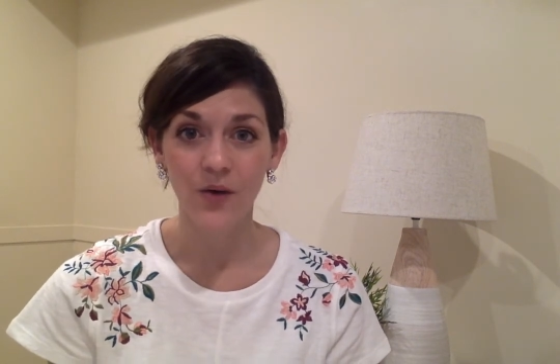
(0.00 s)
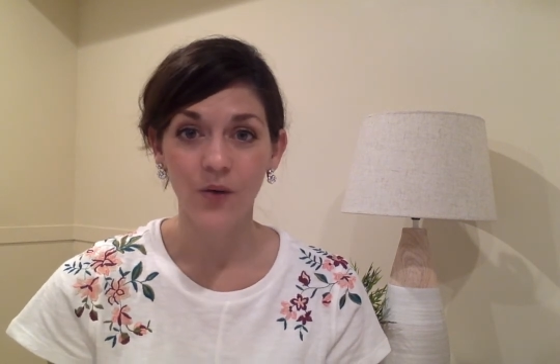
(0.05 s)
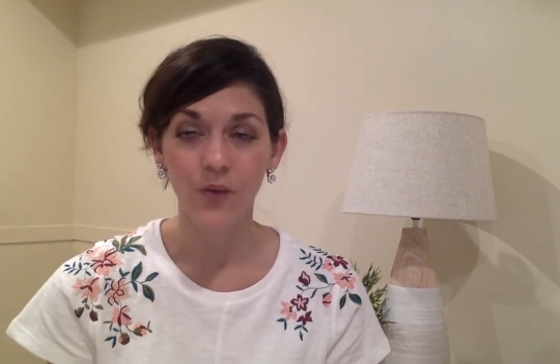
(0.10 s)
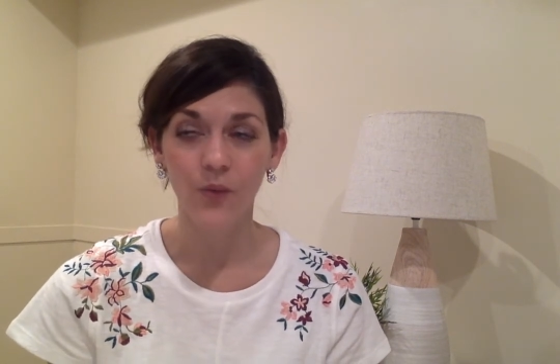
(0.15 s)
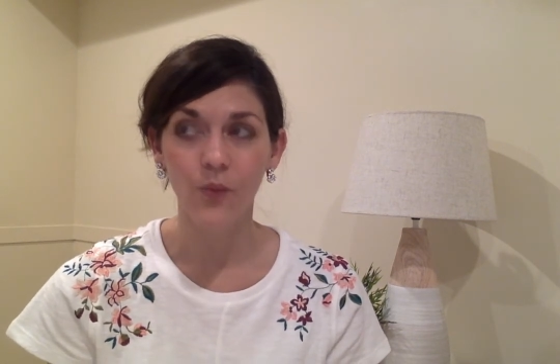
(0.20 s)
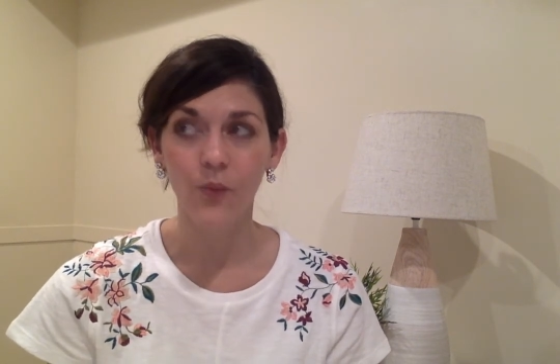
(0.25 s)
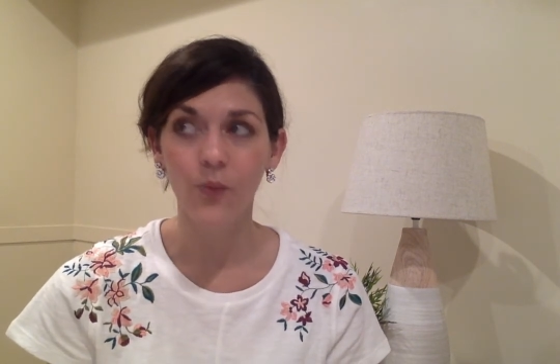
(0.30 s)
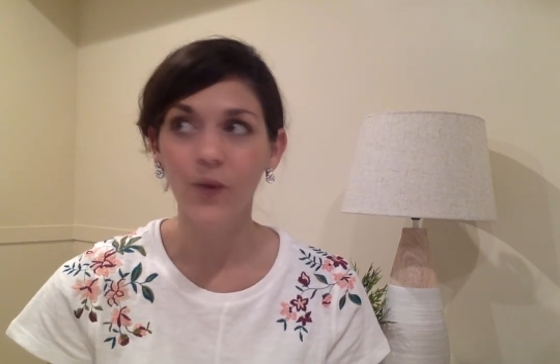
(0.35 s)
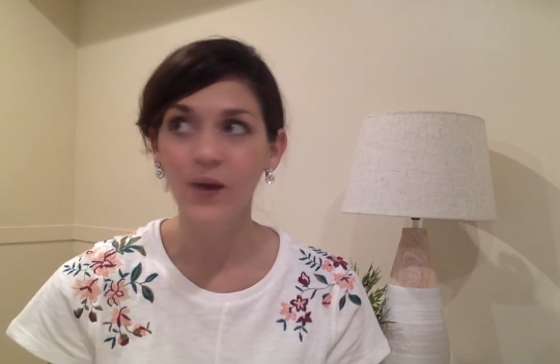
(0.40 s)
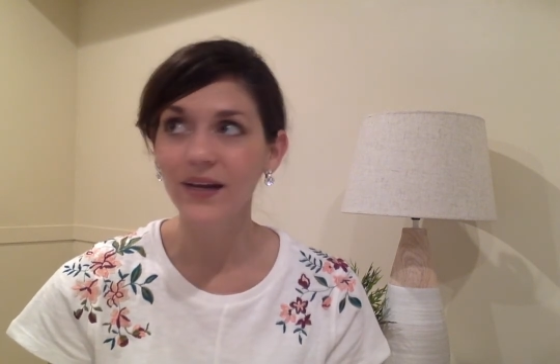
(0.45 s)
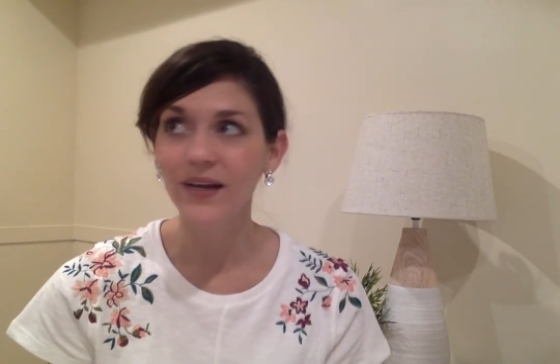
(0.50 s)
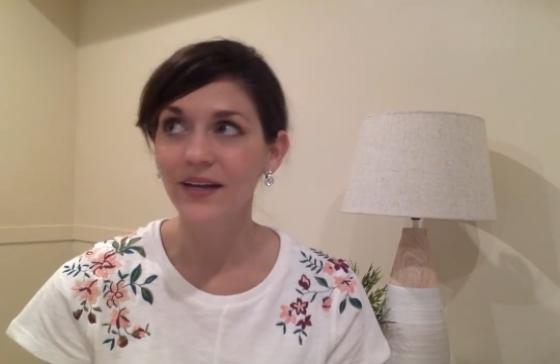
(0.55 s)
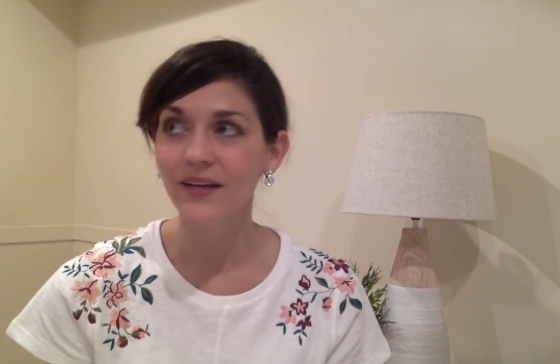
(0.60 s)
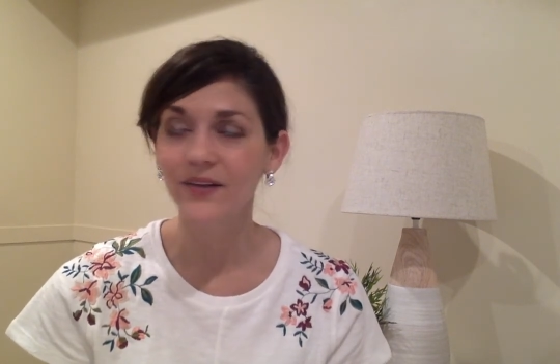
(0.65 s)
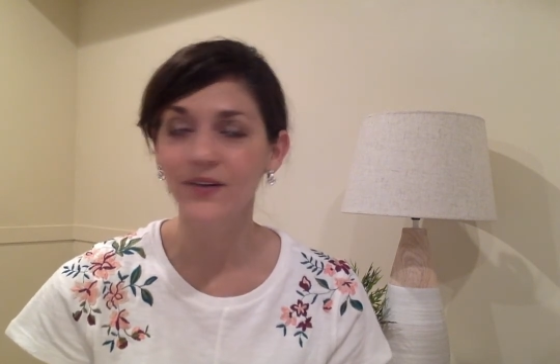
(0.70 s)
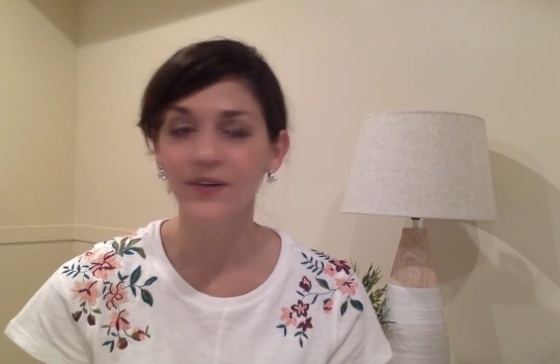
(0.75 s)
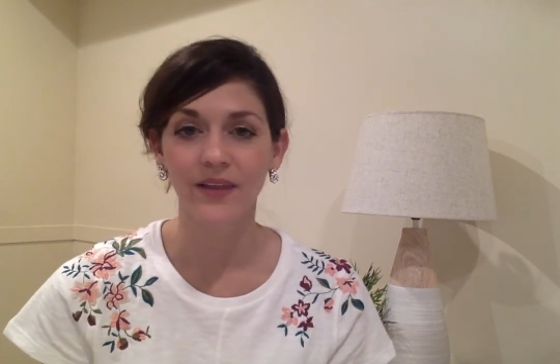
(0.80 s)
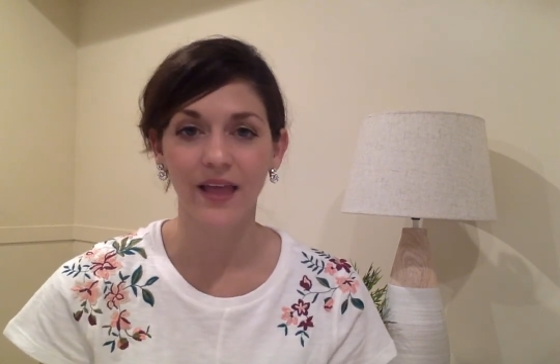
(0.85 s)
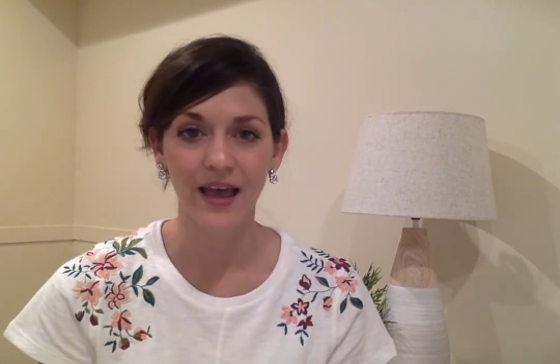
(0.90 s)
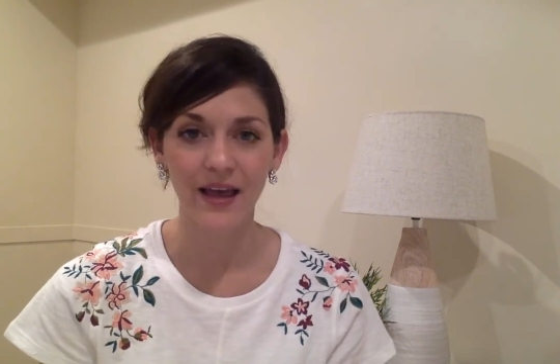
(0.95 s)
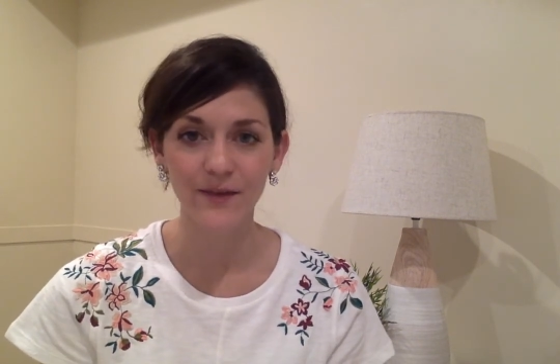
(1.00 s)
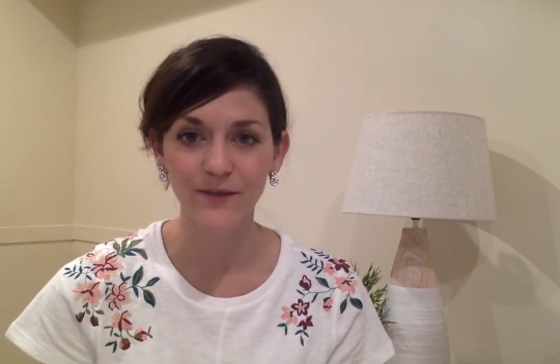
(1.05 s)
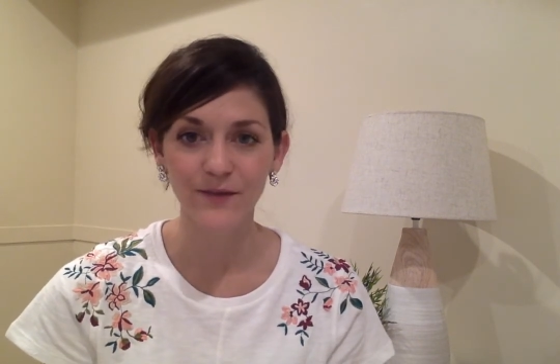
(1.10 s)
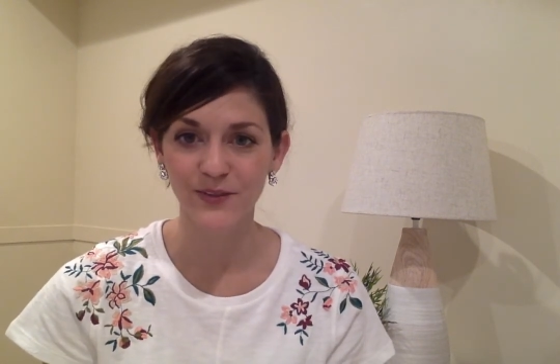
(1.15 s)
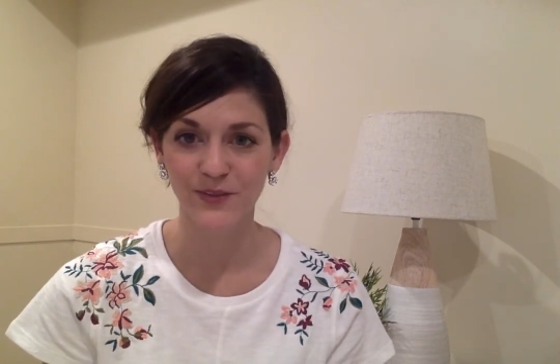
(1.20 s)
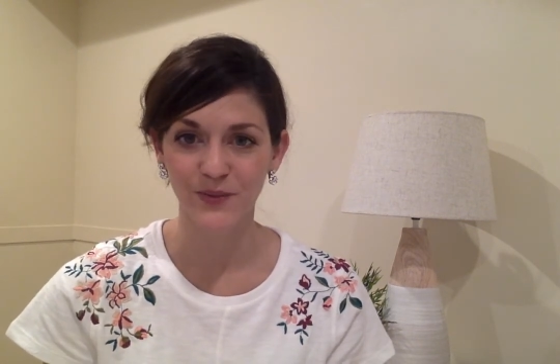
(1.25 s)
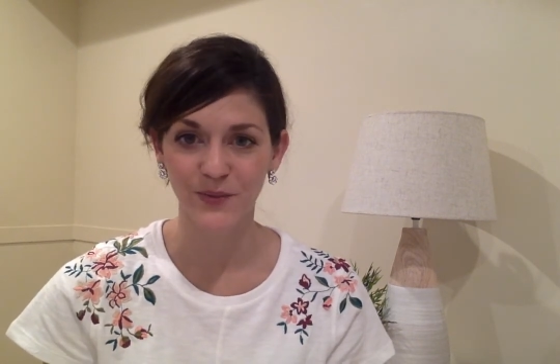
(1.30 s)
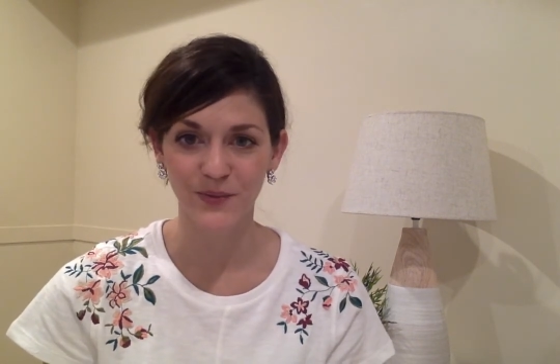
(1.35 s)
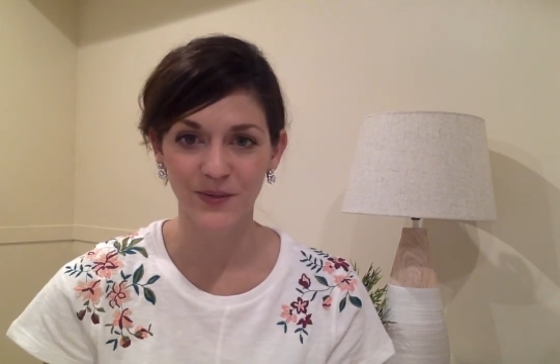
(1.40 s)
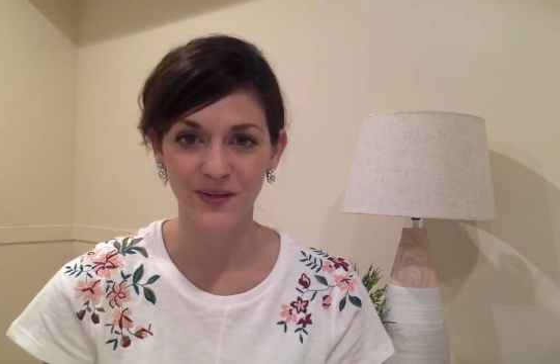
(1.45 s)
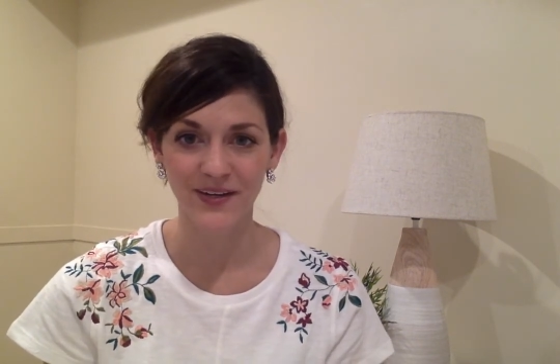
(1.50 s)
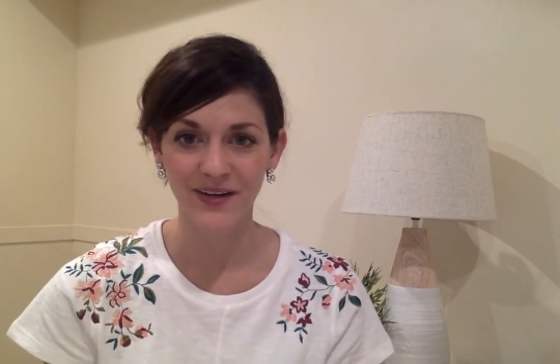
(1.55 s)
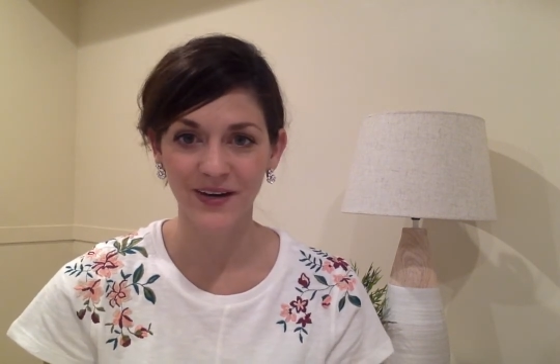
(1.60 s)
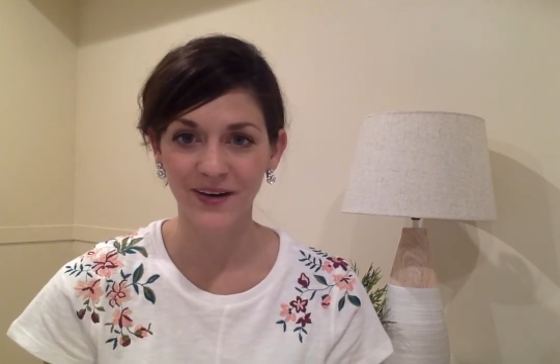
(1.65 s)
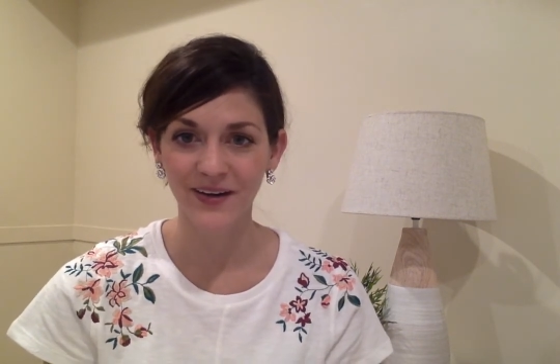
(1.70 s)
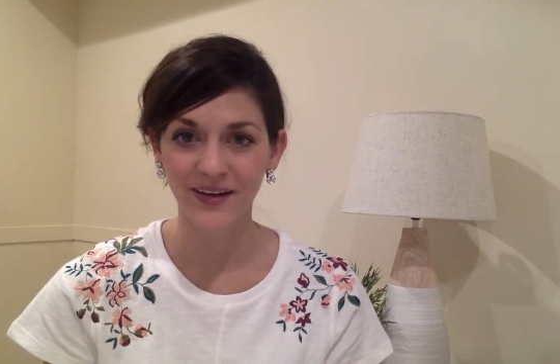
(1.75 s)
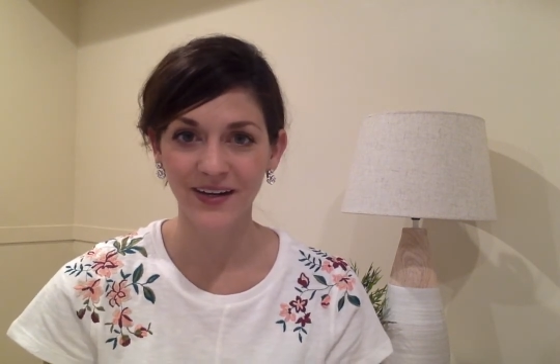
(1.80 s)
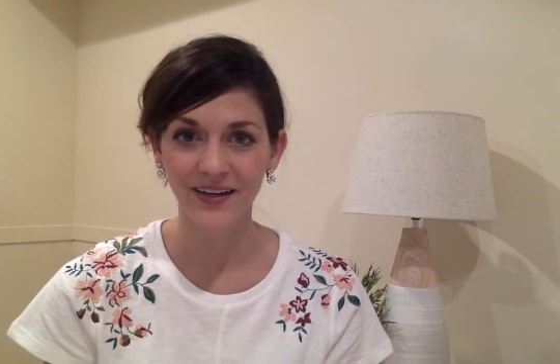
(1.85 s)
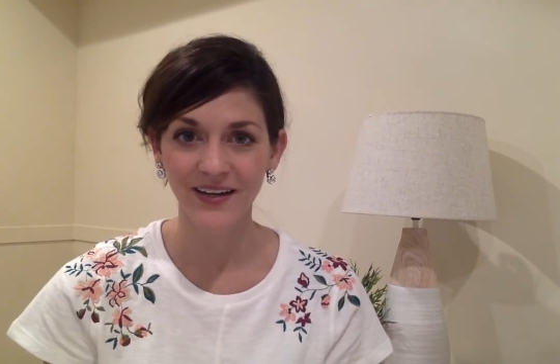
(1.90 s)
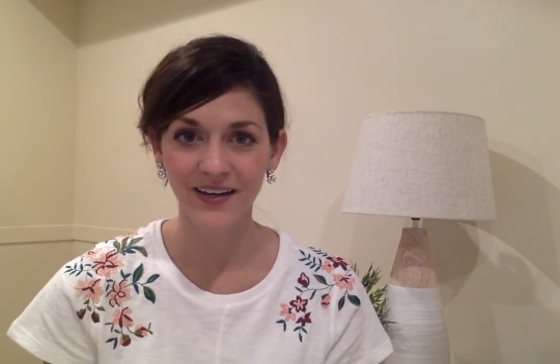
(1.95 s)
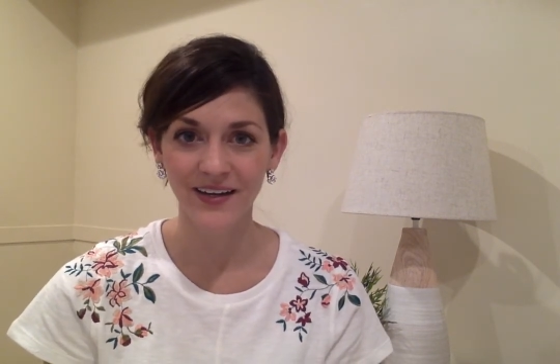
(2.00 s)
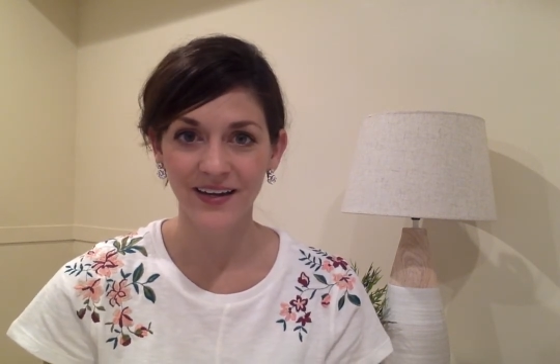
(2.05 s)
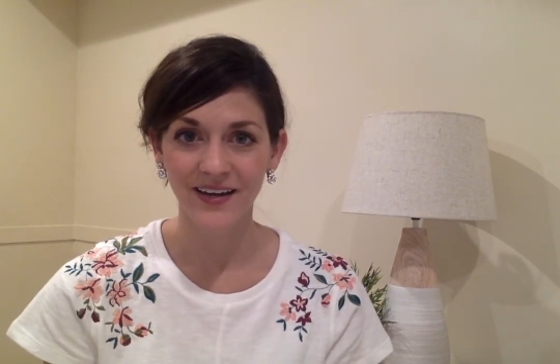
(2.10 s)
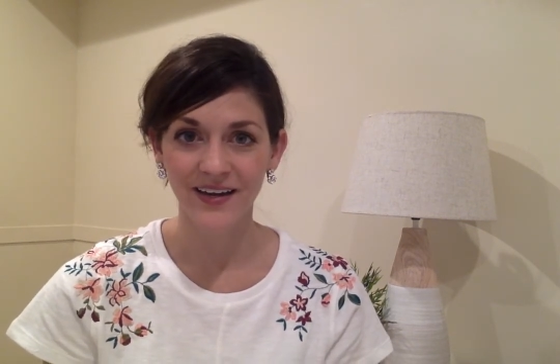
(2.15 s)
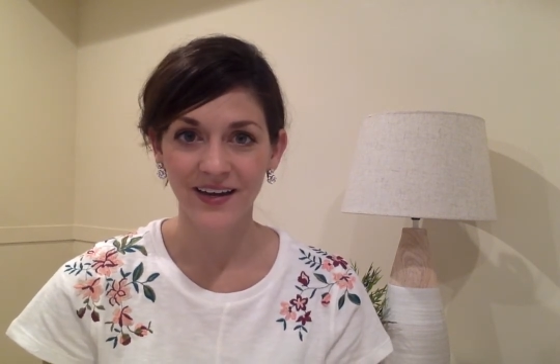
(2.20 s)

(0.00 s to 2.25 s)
what in your life is ordinary